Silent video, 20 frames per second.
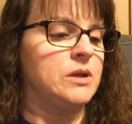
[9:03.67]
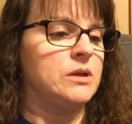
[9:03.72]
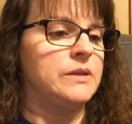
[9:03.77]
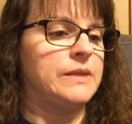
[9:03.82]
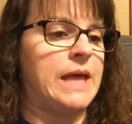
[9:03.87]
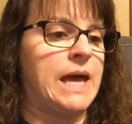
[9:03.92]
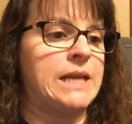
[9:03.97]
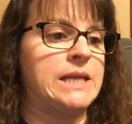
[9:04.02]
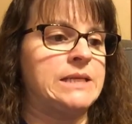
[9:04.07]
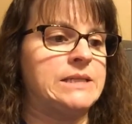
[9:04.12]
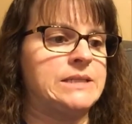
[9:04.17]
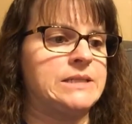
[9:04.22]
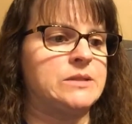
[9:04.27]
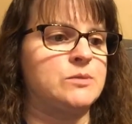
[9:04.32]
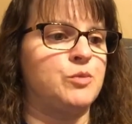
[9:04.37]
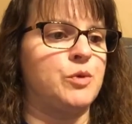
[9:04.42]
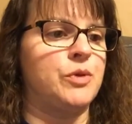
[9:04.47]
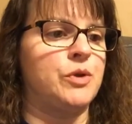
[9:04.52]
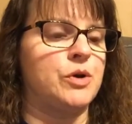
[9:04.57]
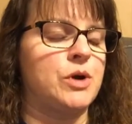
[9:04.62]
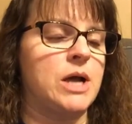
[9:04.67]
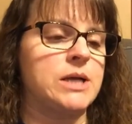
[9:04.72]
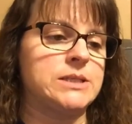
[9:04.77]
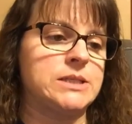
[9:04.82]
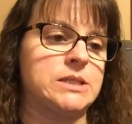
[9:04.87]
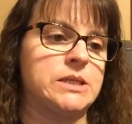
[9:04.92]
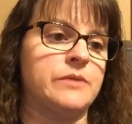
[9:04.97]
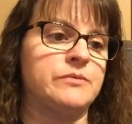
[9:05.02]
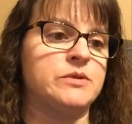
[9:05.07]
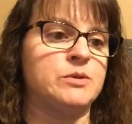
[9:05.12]
That is, when they're not
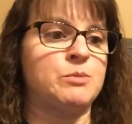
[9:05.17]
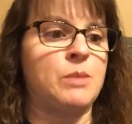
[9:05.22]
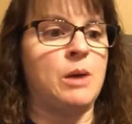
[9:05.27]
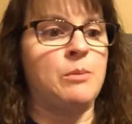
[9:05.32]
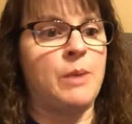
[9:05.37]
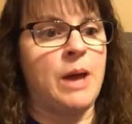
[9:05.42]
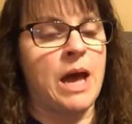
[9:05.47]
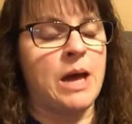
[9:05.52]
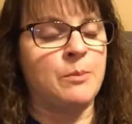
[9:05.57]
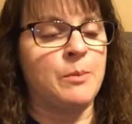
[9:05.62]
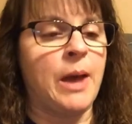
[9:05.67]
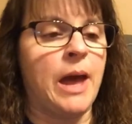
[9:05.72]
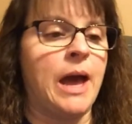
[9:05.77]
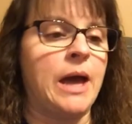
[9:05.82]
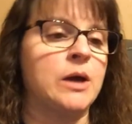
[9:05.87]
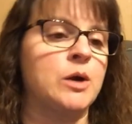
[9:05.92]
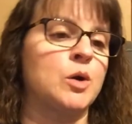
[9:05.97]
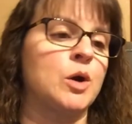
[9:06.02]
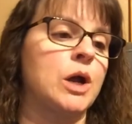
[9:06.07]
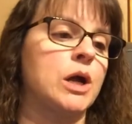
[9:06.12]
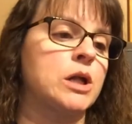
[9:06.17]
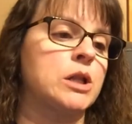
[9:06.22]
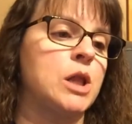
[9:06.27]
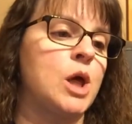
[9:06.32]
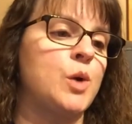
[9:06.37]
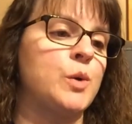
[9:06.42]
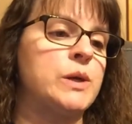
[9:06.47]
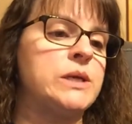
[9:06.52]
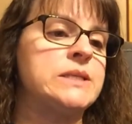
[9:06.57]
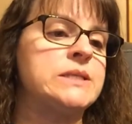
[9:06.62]
stuffed in my backpack or at
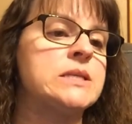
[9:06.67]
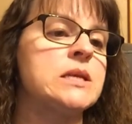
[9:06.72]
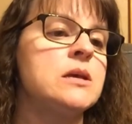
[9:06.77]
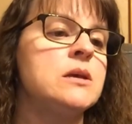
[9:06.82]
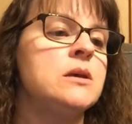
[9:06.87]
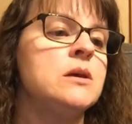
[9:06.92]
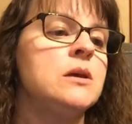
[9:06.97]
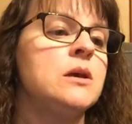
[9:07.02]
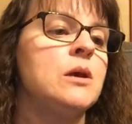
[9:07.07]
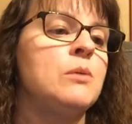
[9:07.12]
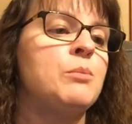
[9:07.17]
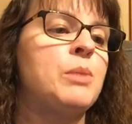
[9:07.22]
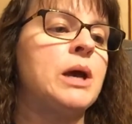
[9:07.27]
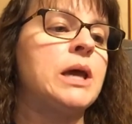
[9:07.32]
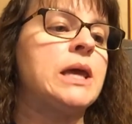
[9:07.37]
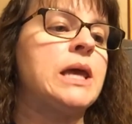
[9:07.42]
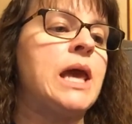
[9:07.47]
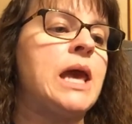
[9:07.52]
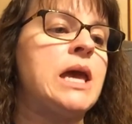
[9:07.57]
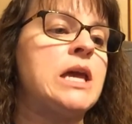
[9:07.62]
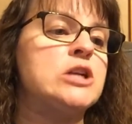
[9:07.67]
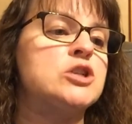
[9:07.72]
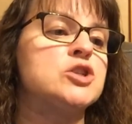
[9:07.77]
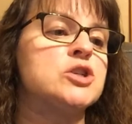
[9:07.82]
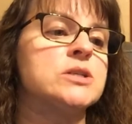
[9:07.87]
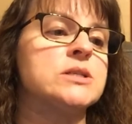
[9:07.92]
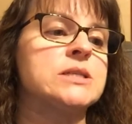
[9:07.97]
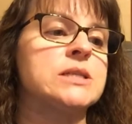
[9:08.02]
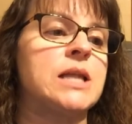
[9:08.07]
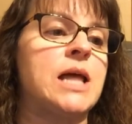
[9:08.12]
Chloe's. But Gage
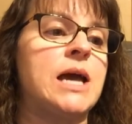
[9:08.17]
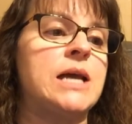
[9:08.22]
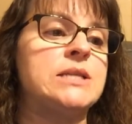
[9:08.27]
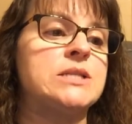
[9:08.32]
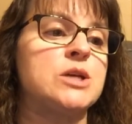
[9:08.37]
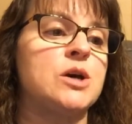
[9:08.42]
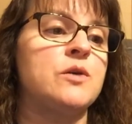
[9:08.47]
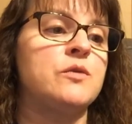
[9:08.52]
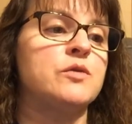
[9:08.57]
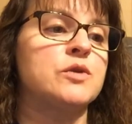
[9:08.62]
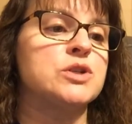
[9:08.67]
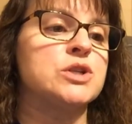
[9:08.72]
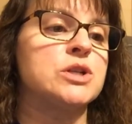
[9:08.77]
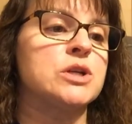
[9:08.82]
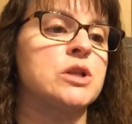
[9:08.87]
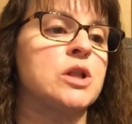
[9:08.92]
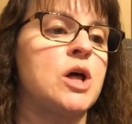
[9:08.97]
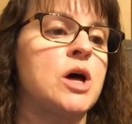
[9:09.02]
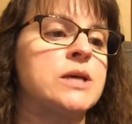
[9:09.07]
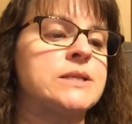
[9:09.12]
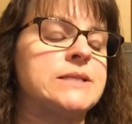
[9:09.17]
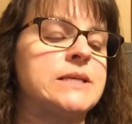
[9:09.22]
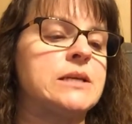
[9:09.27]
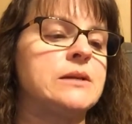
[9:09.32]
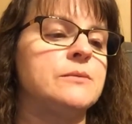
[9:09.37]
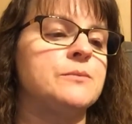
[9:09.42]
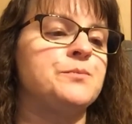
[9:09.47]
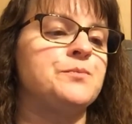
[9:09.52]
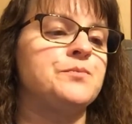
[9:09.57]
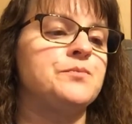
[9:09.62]
slides over to the closet.
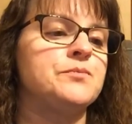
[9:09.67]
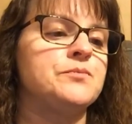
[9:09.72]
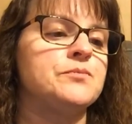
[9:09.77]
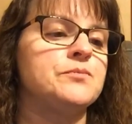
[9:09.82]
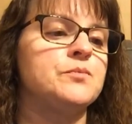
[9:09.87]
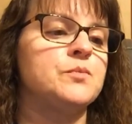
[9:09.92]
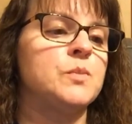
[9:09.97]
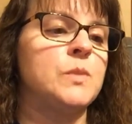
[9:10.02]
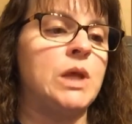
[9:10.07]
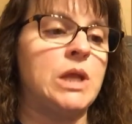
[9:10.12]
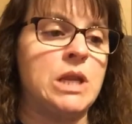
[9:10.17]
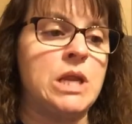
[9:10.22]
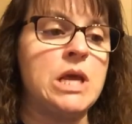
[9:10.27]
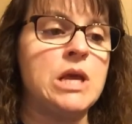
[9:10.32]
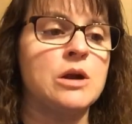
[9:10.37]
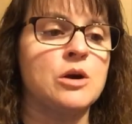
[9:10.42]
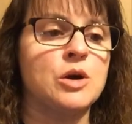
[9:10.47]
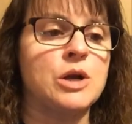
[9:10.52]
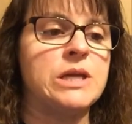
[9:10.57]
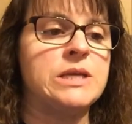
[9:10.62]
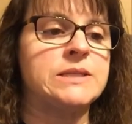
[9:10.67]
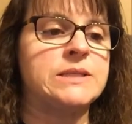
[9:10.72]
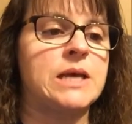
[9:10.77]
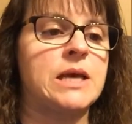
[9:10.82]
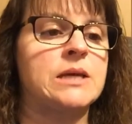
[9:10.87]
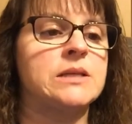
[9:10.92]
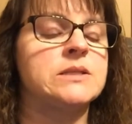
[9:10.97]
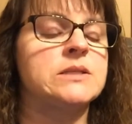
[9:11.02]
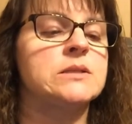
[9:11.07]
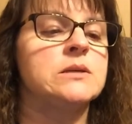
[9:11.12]
In here, he
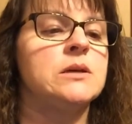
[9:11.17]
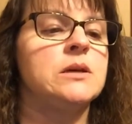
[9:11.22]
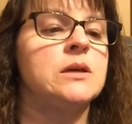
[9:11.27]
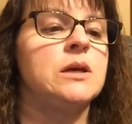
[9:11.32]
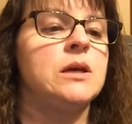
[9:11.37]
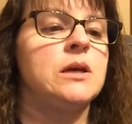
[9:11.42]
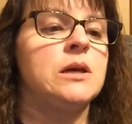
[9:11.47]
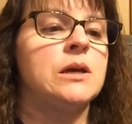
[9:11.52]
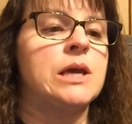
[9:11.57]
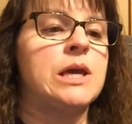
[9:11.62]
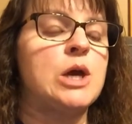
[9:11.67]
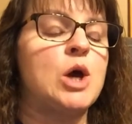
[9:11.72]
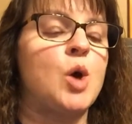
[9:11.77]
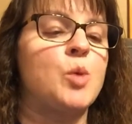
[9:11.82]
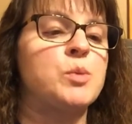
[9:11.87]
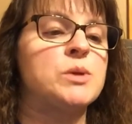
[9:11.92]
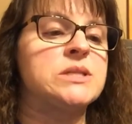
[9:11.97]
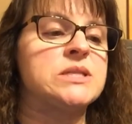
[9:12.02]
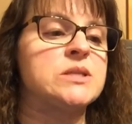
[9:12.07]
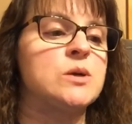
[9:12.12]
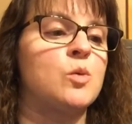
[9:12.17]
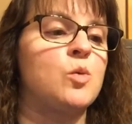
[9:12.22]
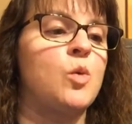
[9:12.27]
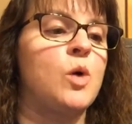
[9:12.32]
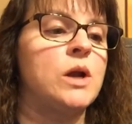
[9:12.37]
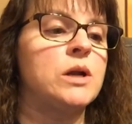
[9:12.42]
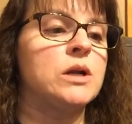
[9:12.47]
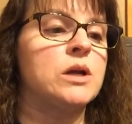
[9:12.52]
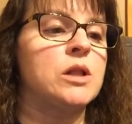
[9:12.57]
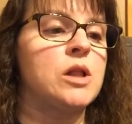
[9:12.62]
says. He opens the
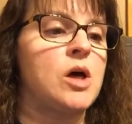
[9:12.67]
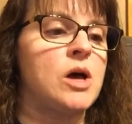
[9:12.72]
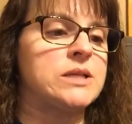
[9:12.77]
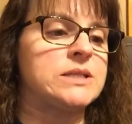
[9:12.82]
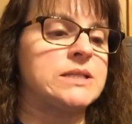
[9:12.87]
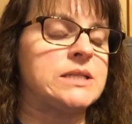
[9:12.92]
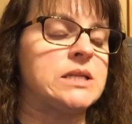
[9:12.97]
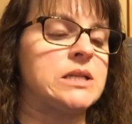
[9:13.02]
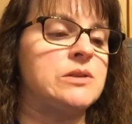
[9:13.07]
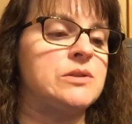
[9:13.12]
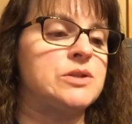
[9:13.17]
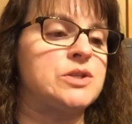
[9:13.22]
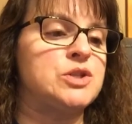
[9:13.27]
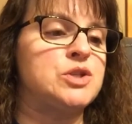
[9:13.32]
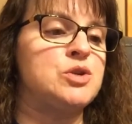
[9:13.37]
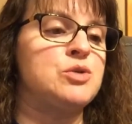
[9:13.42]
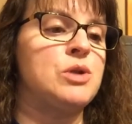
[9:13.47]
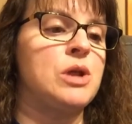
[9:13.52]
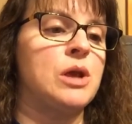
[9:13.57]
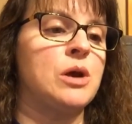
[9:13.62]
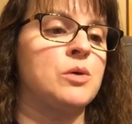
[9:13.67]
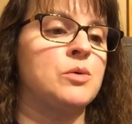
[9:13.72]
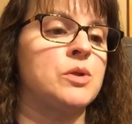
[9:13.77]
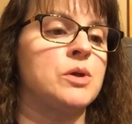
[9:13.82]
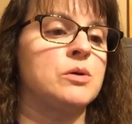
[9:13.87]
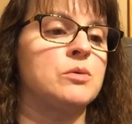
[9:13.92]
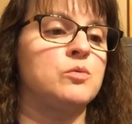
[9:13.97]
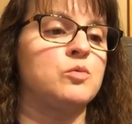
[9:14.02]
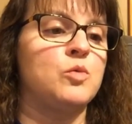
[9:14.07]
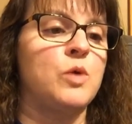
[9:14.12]
one closet in the studio,
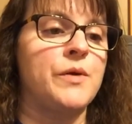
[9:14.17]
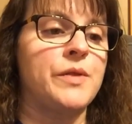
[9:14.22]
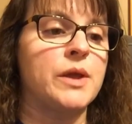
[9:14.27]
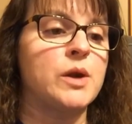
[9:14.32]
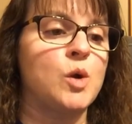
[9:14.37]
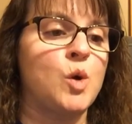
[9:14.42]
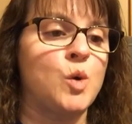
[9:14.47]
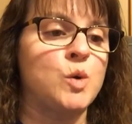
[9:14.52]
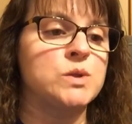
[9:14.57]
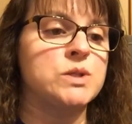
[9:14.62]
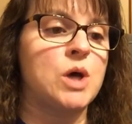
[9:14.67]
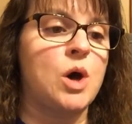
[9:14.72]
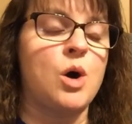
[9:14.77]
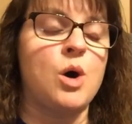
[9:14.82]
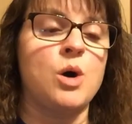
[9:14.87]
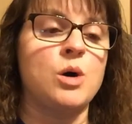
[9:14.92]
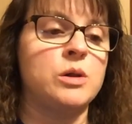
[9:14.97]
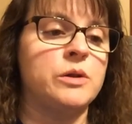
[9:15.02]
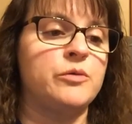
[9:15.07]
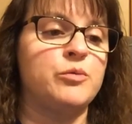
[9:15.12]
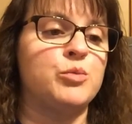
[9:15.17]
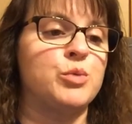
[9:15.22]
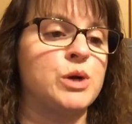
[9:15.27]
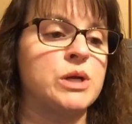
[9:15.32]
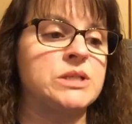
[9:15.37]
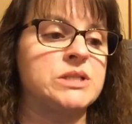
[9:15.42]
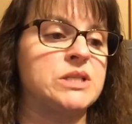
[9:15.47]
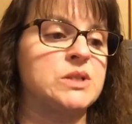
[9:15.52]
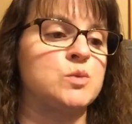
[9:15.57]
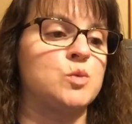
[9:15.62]
the one that holds all of
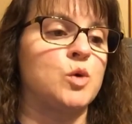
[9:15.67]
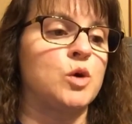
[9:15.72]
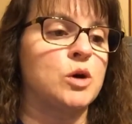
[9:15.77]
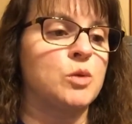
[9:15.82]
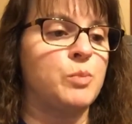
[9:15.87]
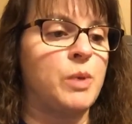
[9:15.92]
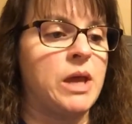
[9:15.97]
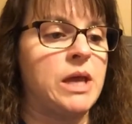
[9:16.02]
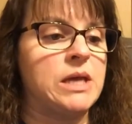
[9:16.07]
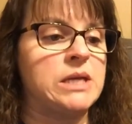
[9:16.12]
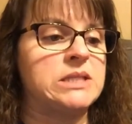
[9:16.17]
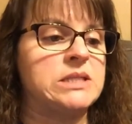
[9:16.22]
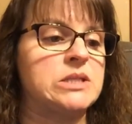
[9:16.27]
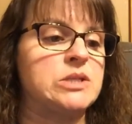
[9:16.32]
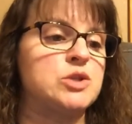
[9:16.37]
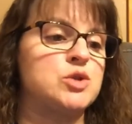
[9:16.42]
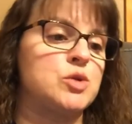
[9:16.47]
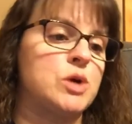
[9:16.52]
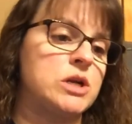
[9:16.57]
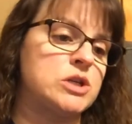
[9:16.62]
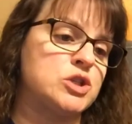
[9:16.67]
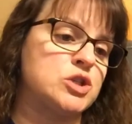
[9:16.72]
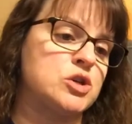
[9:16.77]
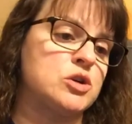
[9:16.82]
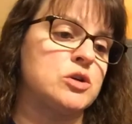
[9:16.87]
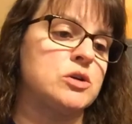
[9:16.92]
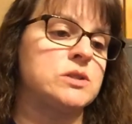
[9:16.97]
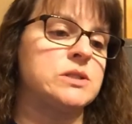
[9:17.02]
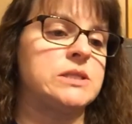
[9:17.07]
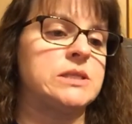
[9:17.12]
Briggs's work pants and dress
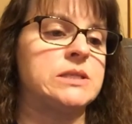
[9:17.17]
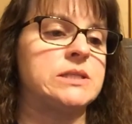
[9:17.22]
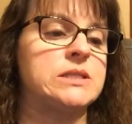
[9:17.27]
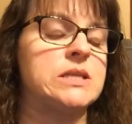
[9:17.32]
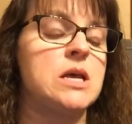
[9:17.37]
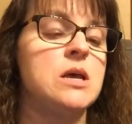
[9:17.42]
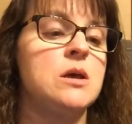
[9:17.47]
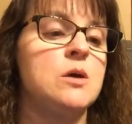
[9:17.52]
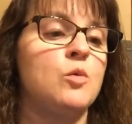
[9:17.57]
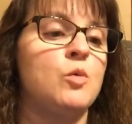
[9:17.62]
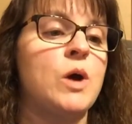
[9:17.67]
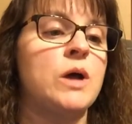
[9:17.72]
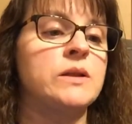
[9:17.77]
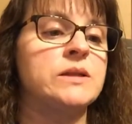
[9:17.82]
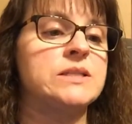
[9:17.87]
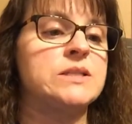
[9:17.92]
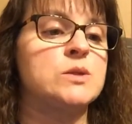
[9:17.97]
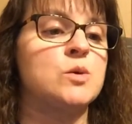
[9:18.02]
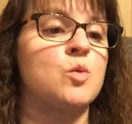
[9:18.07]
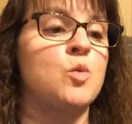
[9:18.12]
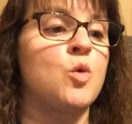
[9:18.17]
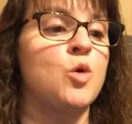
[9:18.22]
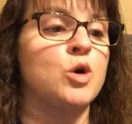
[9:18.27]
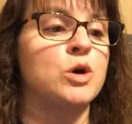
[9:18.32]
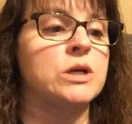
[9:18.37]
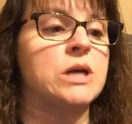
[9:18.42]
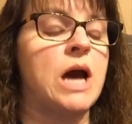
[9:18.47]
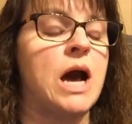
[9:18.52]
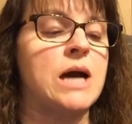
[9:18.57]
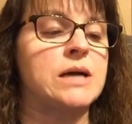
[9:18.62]
shirts, as well as the worn
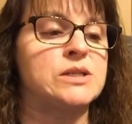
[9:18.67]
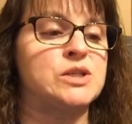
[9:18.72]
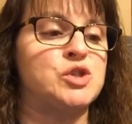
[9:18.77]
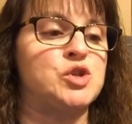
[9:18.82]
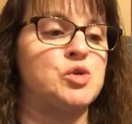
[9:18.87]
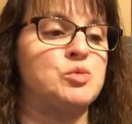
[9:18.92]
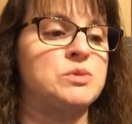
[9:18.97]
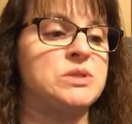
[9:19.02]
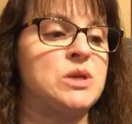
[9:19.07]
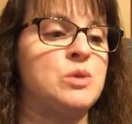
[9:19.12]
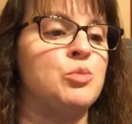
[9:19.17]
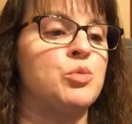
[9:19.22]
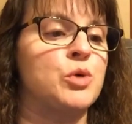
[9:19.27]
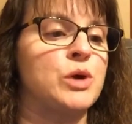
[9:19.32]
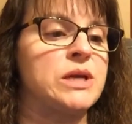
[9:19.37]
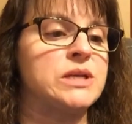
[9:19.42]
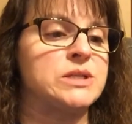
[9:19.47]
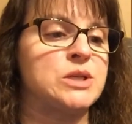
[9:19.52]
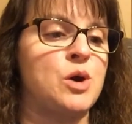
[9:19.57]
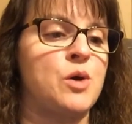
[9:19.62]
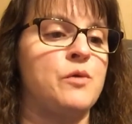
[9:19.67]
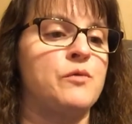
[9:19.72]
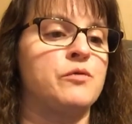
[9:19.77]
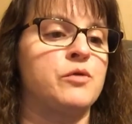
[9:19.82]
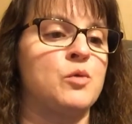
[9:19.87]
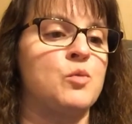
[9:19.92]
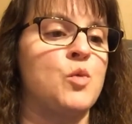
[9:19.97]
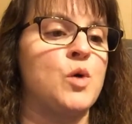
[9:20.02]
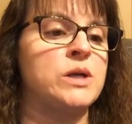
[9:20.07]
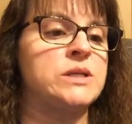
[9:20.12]
costumes he brings home
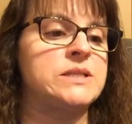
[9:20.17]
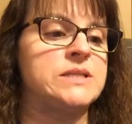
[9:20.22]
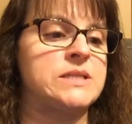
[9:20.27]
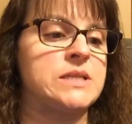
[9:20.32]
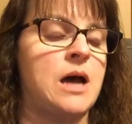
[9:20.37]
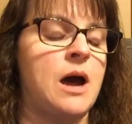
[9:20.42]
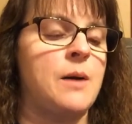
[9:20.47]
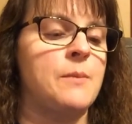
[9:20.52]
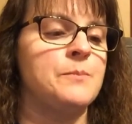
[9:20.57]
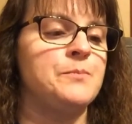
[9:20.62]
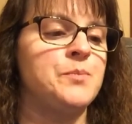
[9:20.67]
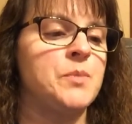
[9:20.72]
from one stop.